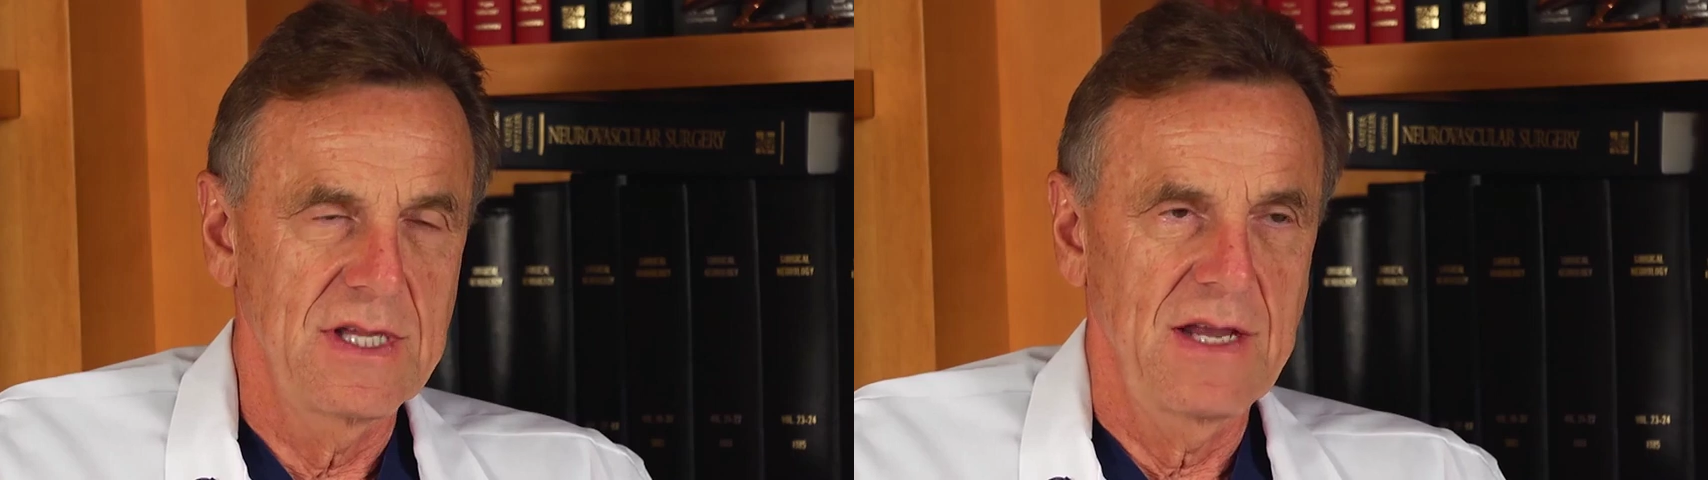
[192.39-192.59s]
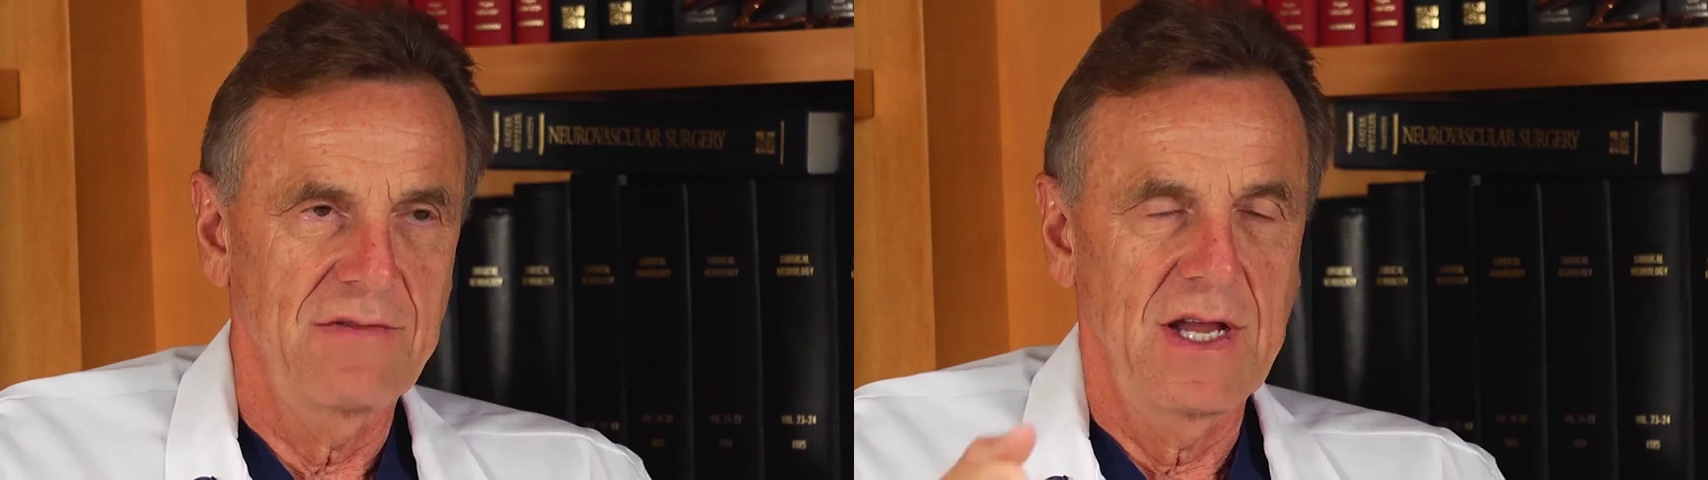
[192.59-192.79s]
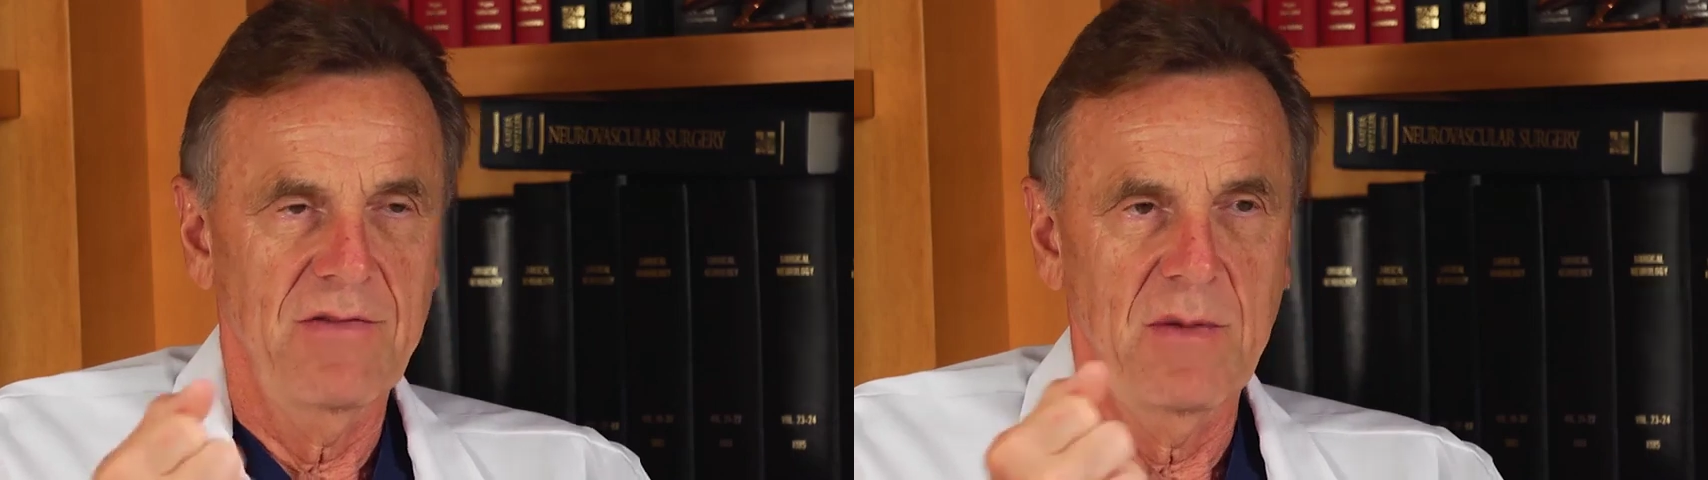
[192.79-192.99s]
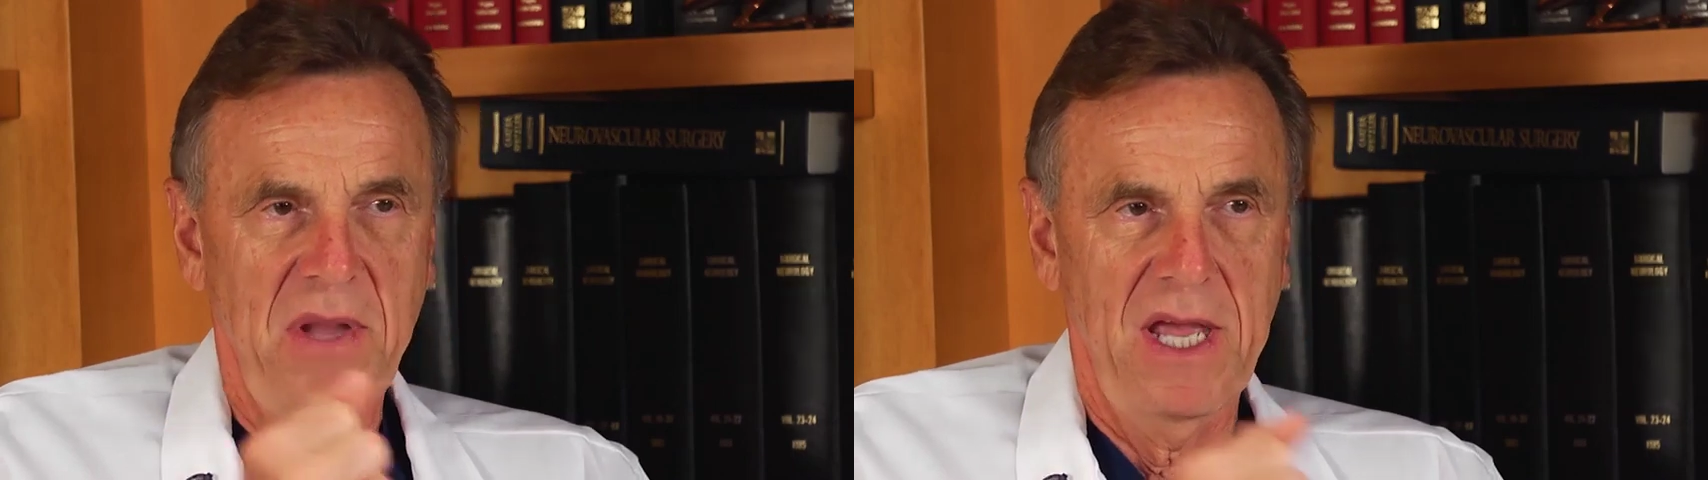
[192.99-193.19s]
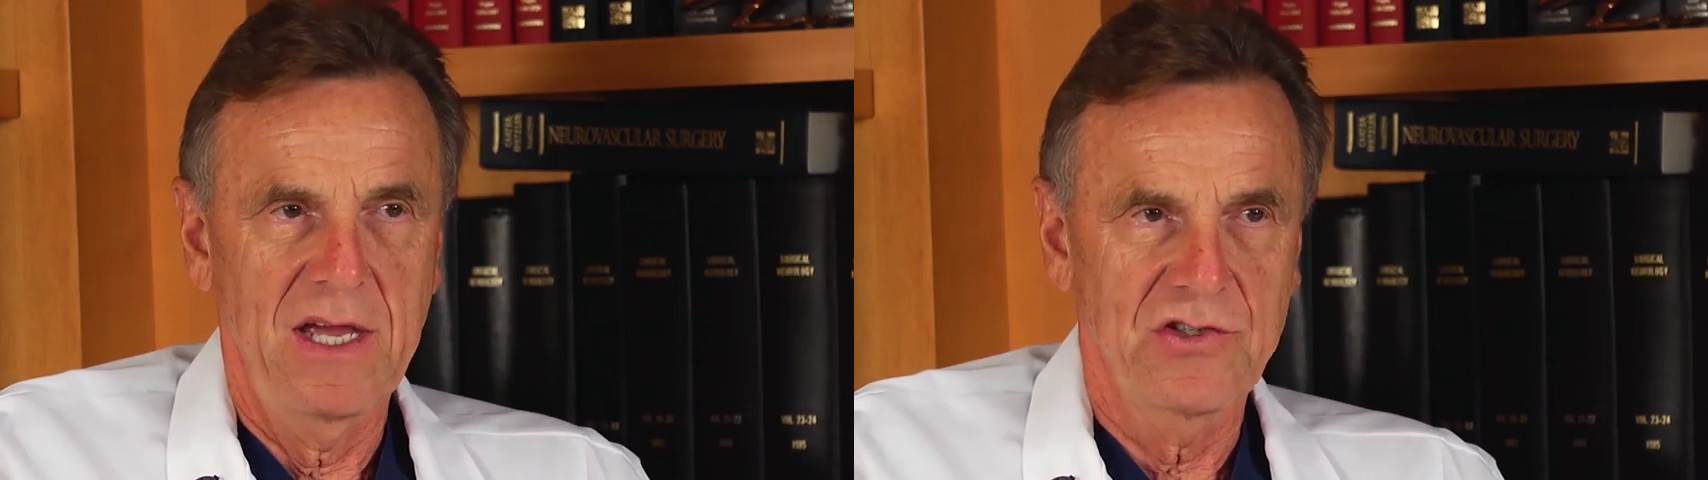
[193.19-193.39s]
They have to have
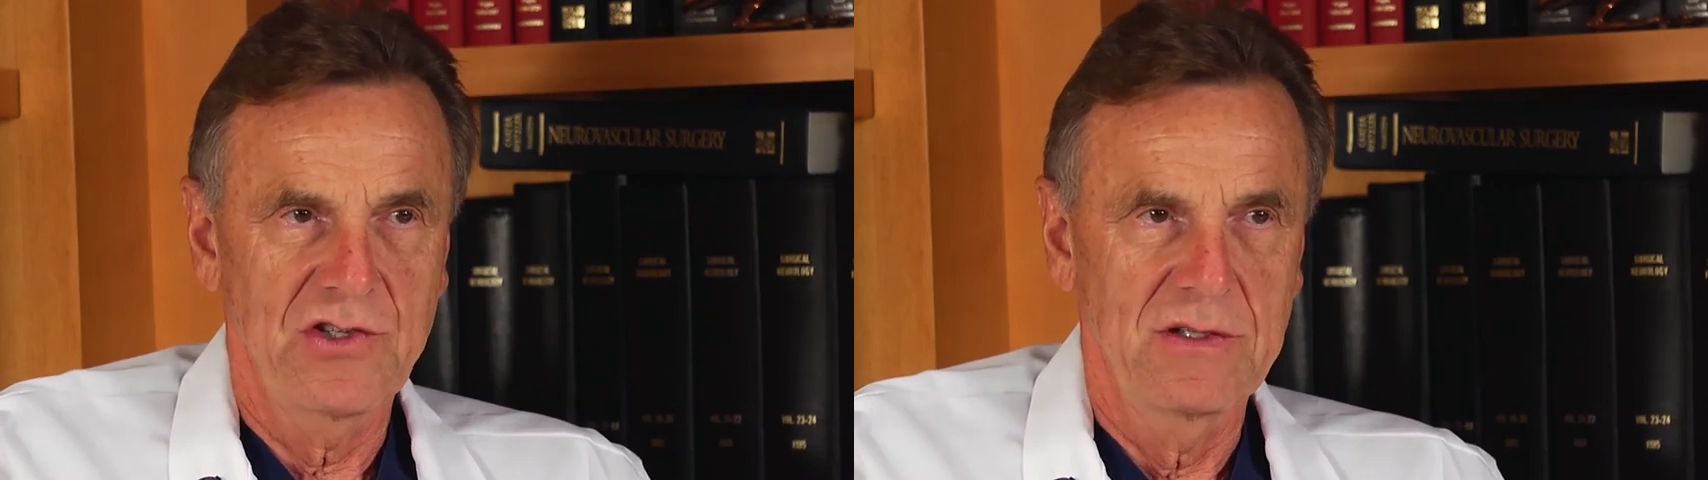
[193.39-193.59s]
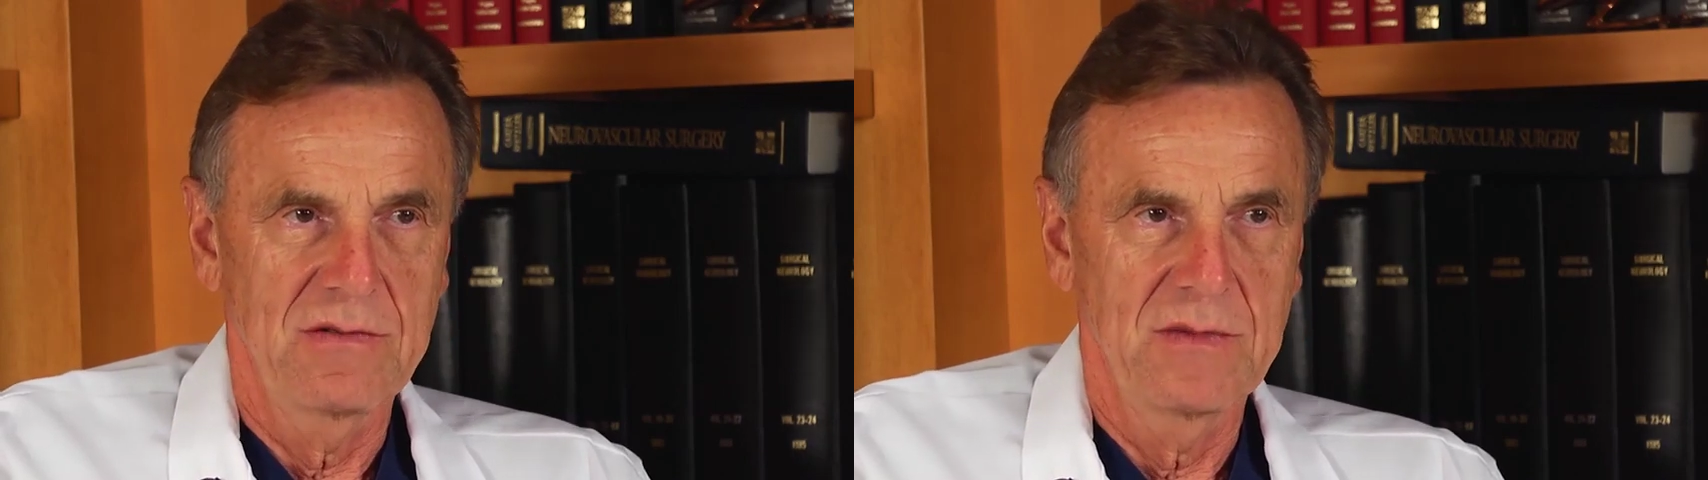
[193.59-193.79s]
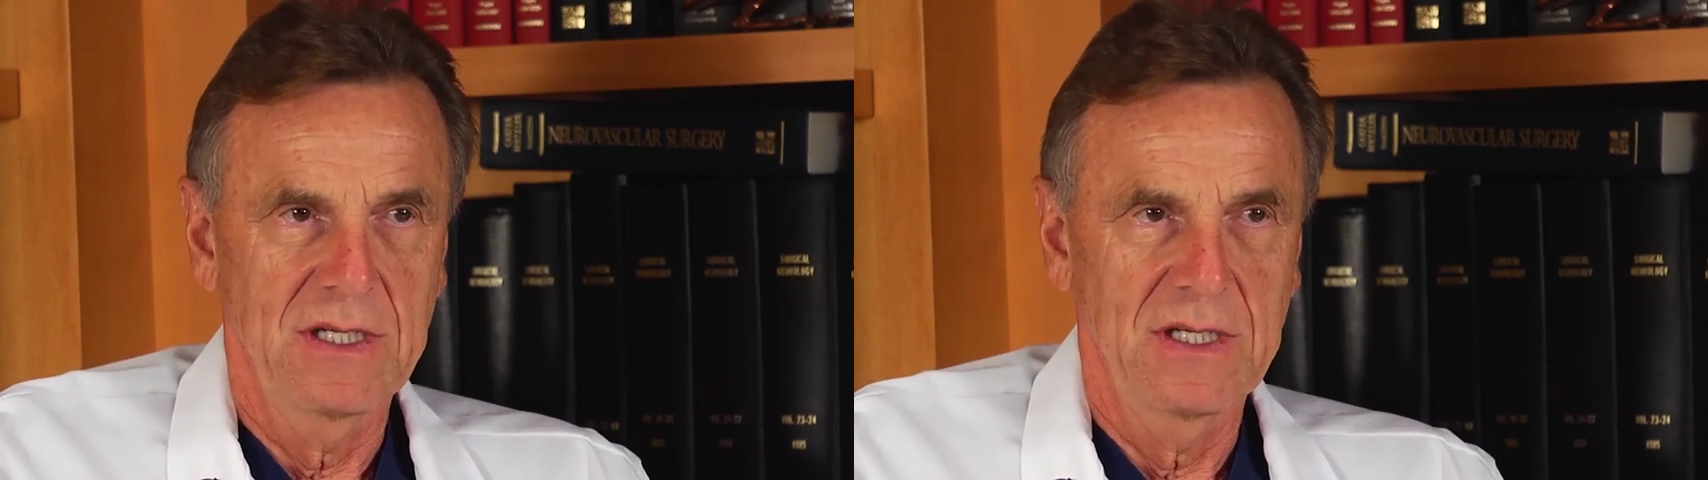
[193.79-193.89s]
a passion.